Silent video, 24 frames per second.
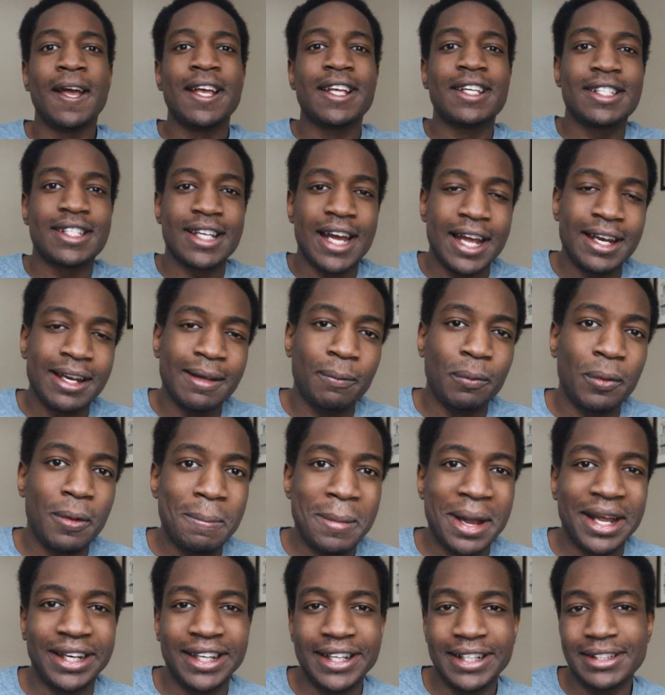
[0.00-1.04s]
sign up with
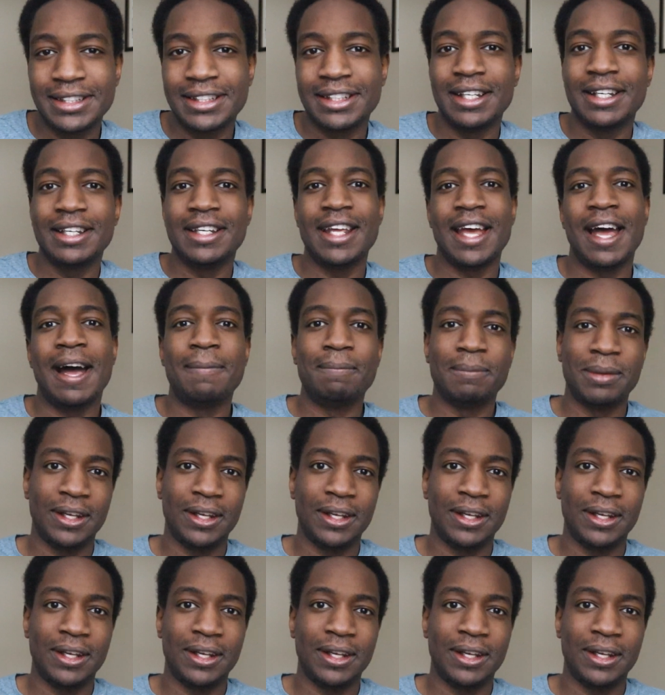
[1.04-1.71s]
my links down